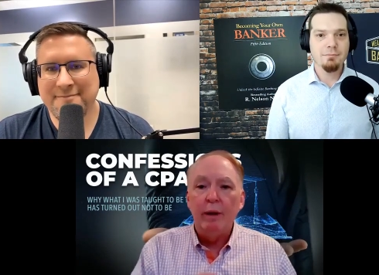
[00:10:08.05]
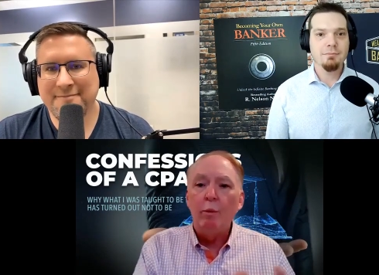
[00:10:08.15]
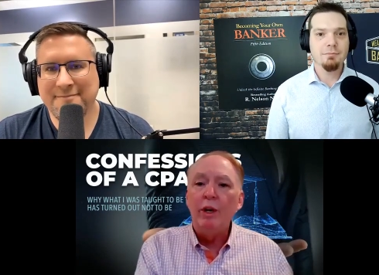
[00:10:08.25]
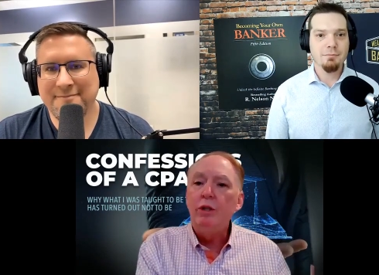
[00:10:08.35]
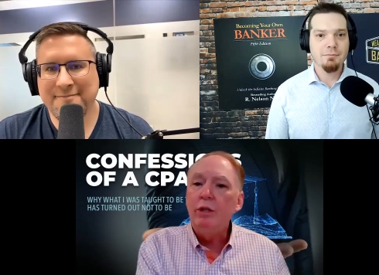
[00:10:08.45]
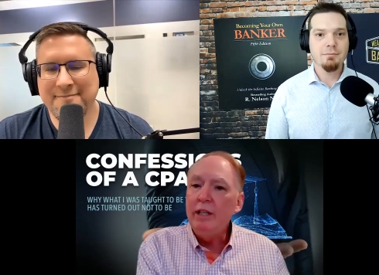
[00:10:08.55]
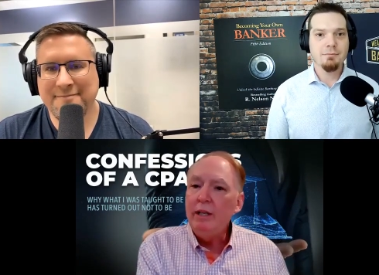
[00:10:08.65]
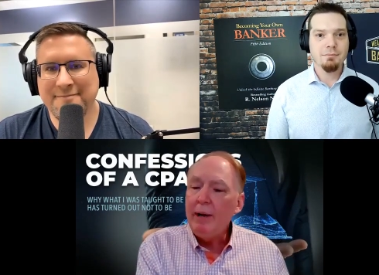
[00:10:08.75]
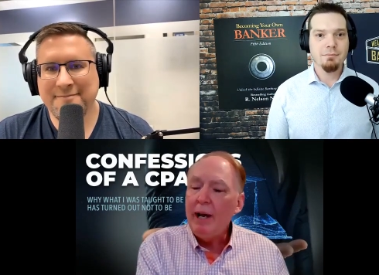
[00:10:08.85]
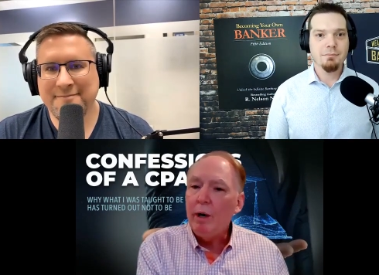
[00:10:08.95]
Speaker 1: than what you
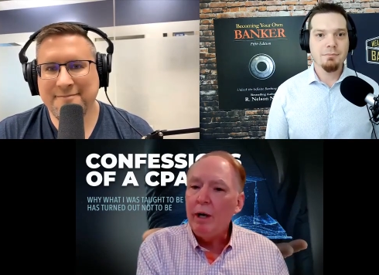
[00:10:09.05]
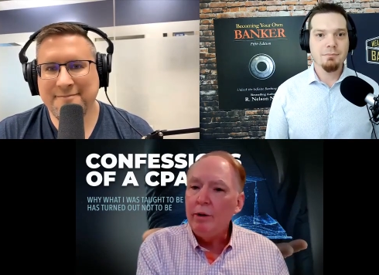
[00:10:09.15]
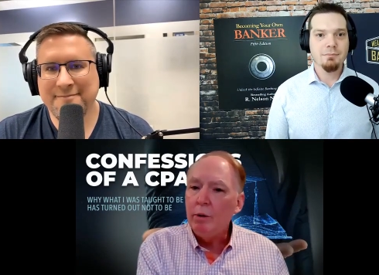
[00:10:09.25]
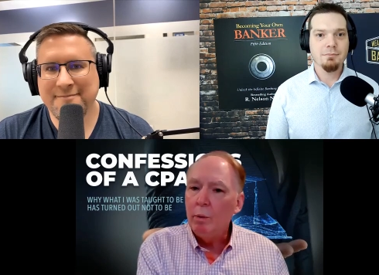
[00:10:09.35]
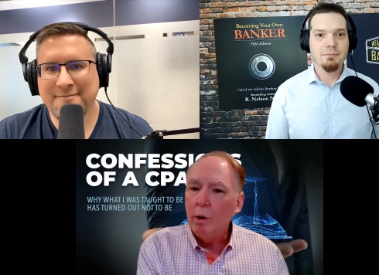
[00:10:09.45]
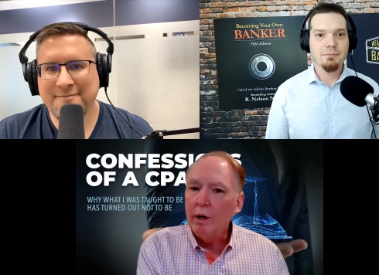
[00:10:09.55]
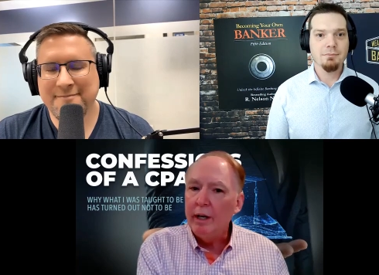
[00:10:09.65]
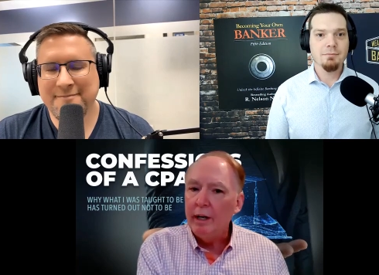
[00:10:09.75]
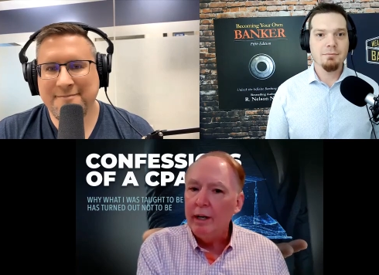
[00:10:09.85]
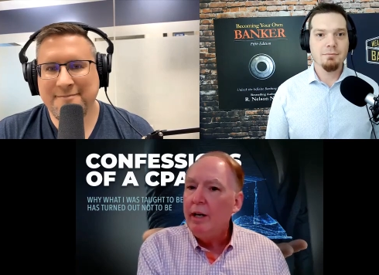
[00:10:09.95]
didn't pay while you were
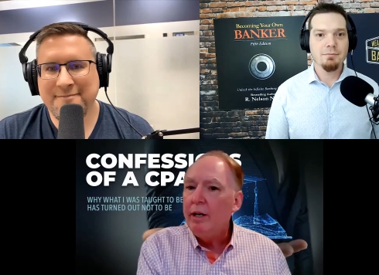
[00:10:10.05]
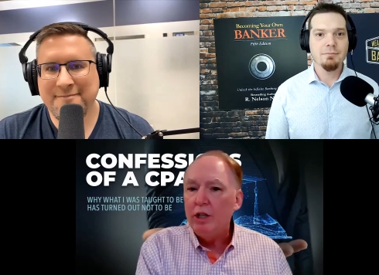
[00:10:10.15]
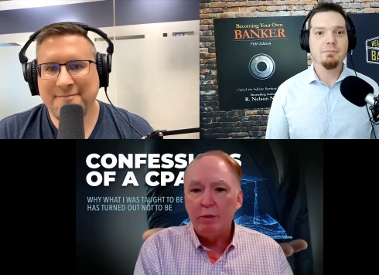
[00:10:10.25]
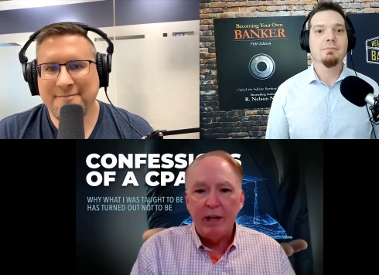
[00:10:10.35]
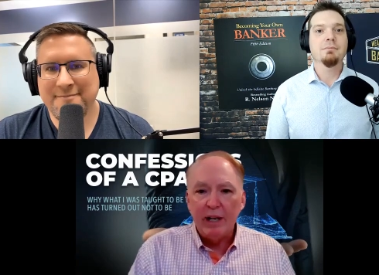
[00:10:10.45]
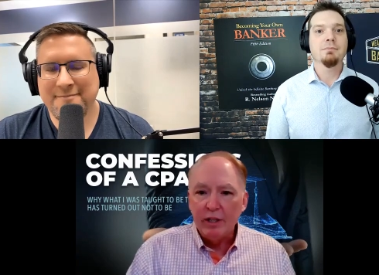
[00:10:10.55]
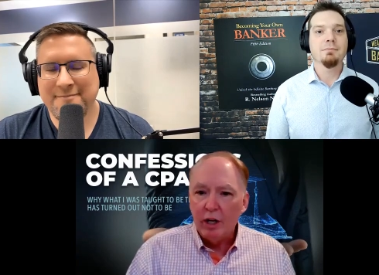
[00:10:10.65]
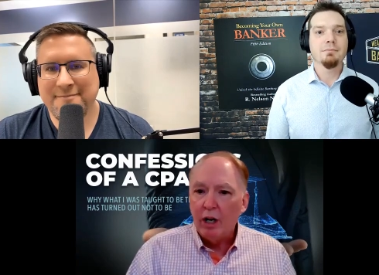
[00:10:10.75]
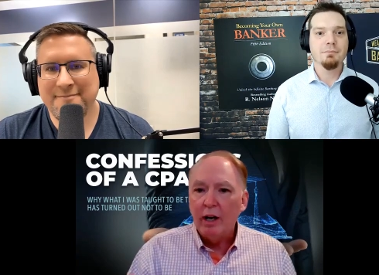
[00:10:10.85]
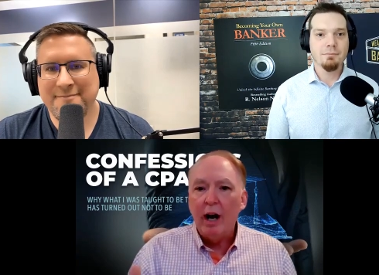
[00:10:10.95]
working just because
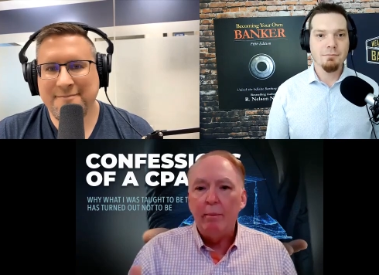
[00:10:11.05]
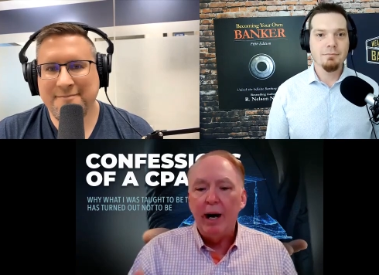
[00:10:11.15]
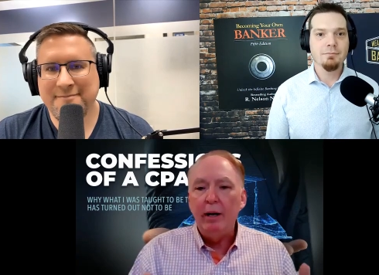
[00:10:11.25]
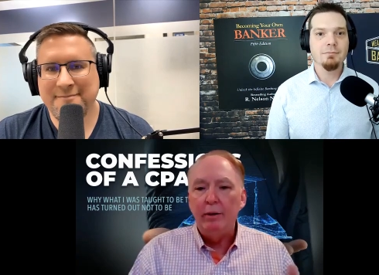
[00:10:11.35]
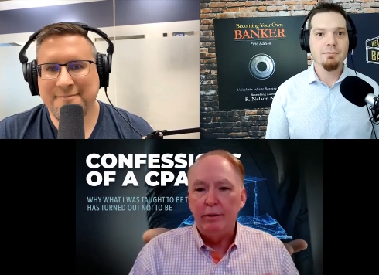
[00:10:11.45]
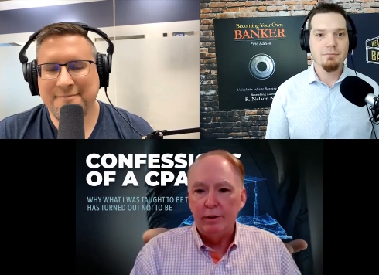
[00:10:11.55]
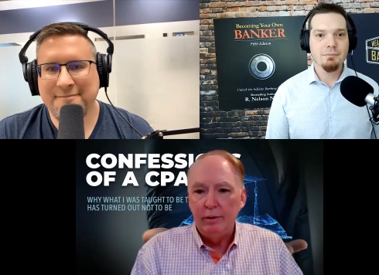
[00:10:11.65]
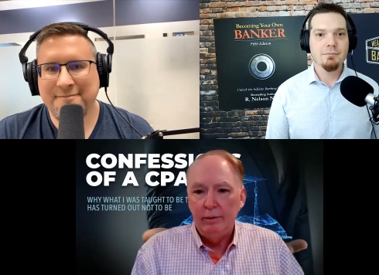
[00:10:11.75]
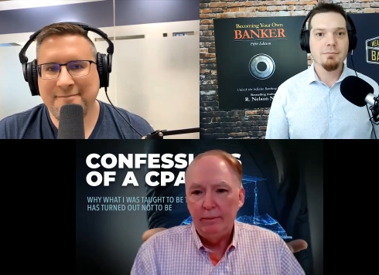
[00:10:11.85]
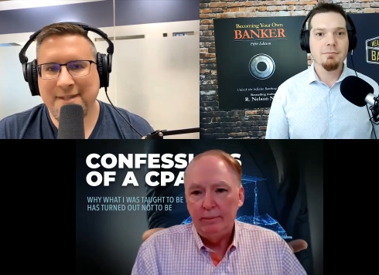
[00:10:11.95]
it all compounds.
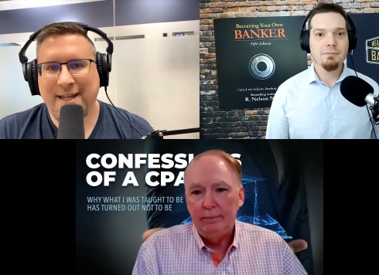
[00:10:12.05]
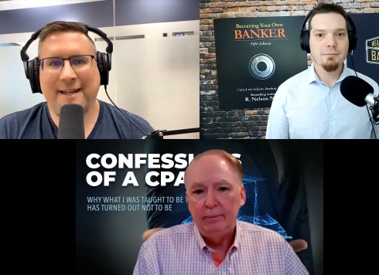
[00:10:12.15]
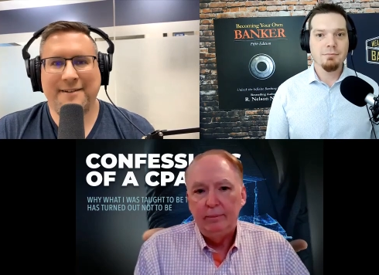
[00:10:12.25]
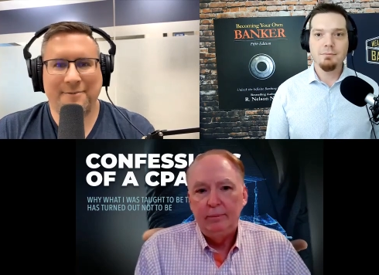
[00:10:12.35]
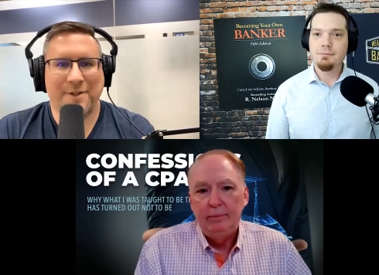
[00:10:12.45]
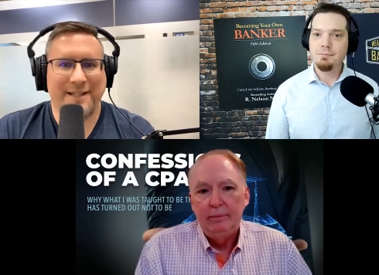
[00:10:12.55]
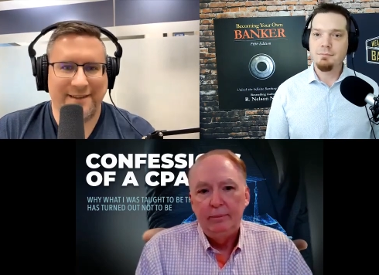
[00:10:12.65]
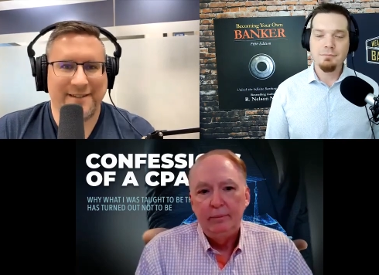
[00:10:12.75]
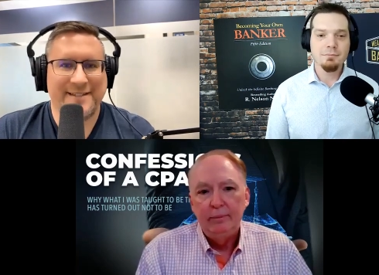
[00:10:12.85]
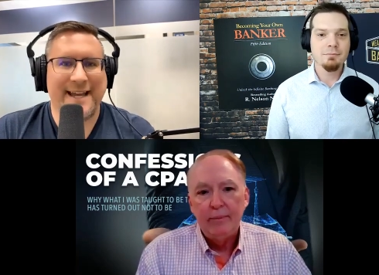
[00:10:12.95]
Speaker 2: And
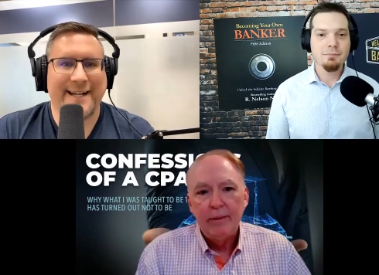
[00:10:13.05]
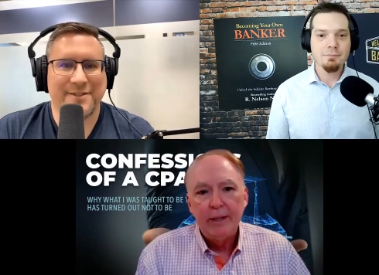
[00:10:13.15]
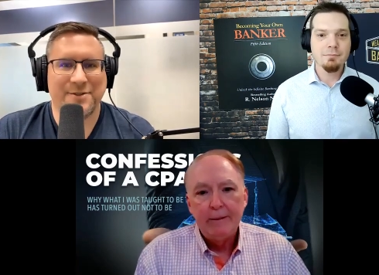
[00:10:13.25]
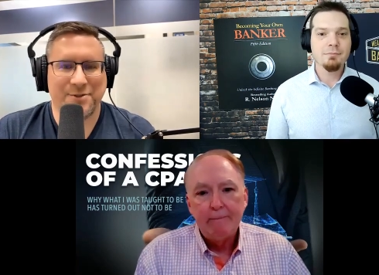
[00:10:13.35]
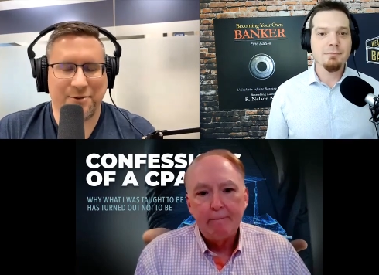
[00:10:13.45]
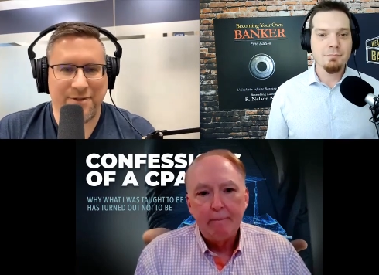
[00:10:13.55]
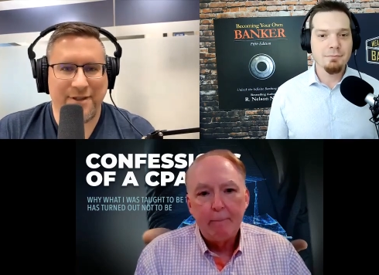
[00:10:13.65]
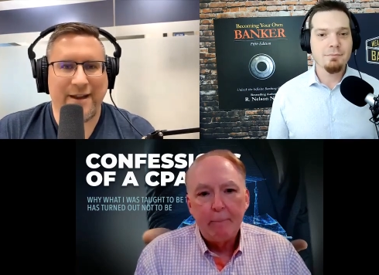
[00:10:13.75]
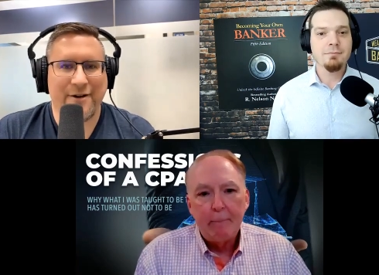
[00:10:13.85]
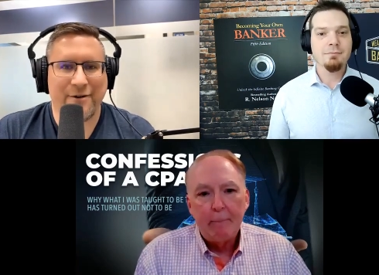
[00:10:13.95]
the taxes are
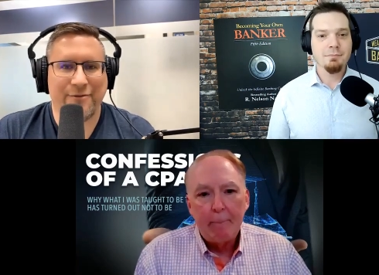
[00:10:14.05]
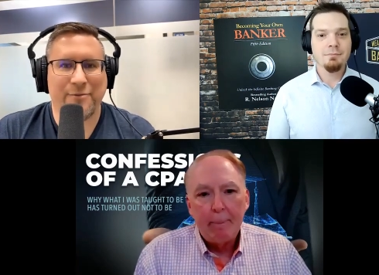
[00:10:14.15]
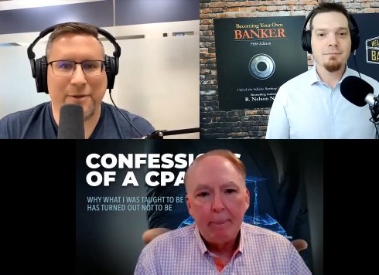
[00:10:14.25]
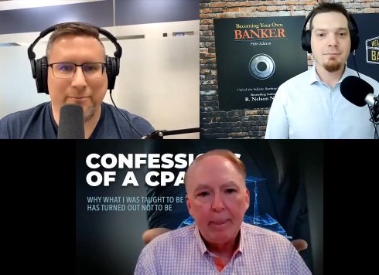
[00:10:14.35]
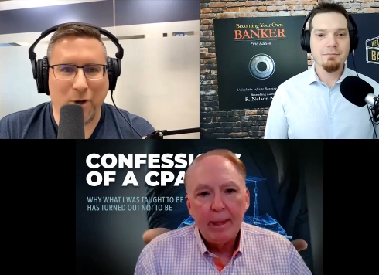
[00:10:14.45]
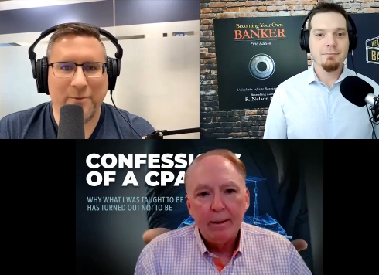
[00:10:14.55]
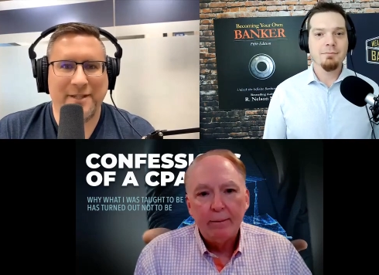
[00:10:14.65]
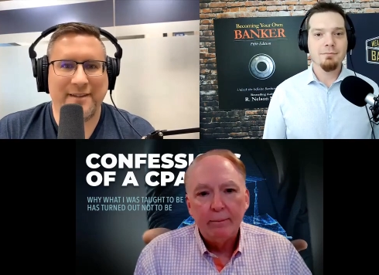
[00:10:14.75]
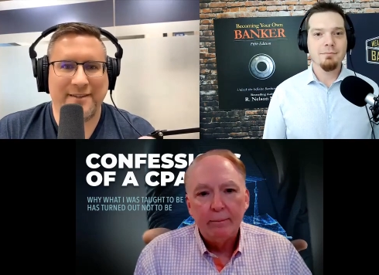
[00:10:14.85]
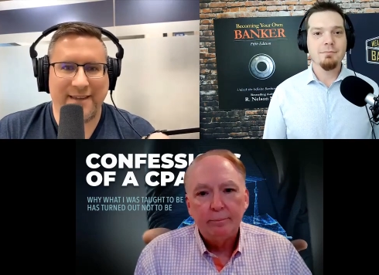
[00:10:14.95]
there from the
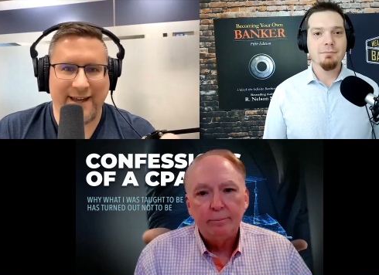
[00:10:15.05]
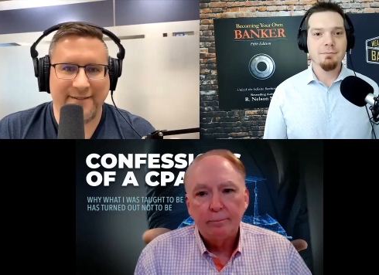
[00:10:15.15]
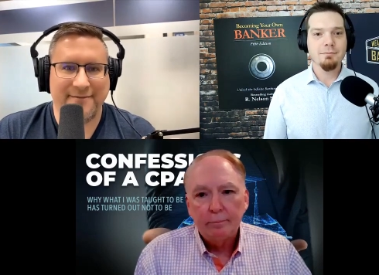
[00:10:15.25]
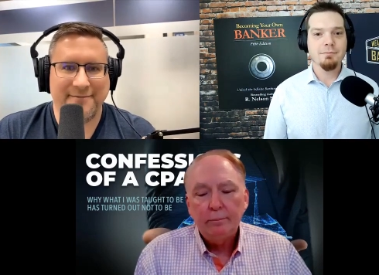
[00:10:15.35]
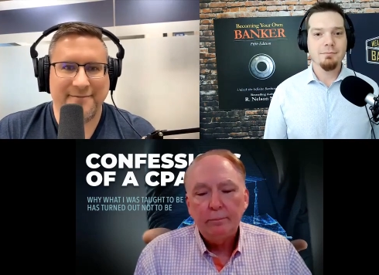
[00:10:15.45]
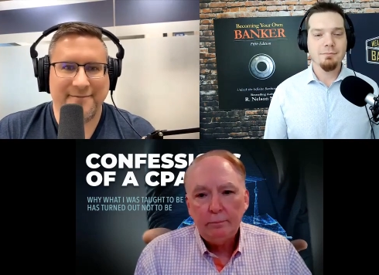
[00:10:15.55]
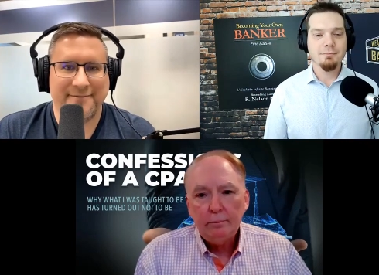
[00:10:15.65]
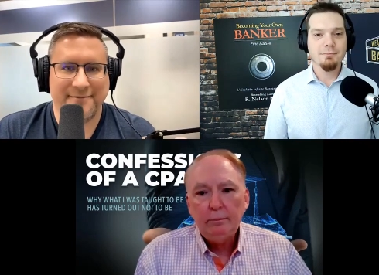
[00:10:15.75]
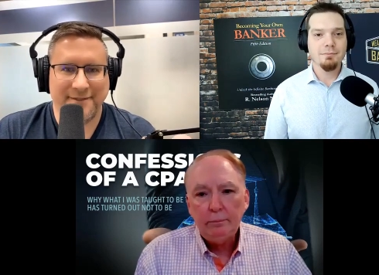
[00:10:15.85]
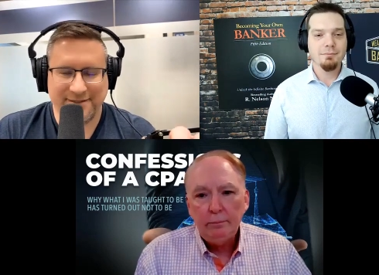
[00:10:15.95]
moment that that
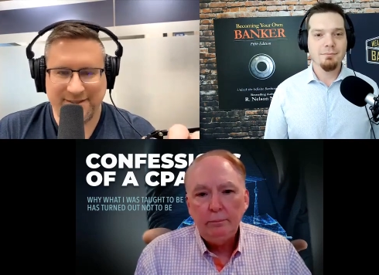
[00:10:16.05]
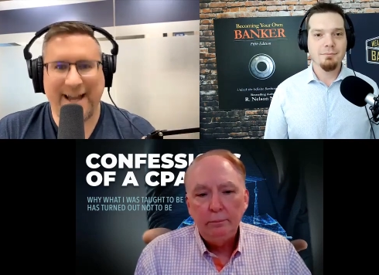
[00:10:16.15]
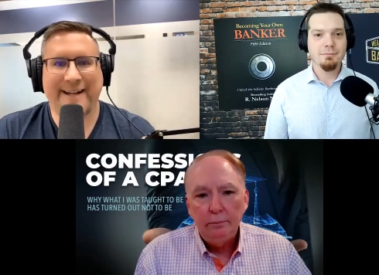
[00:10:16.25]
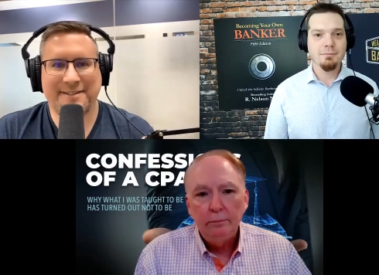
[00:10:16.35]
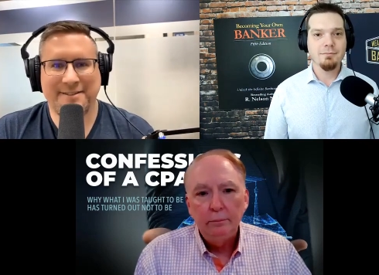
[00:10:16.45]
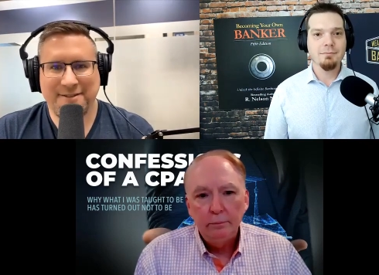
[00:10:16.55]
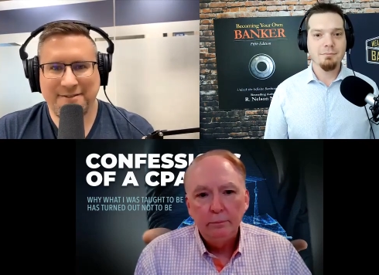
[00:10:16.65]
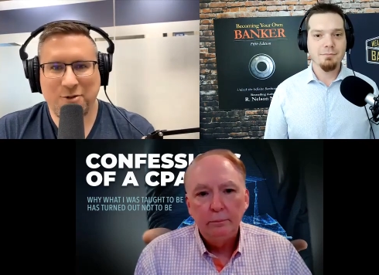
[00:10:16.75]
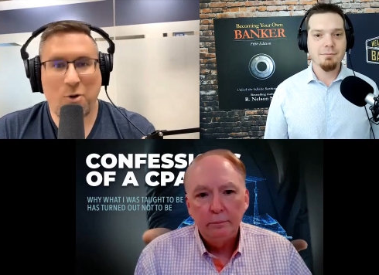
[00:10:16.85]
tax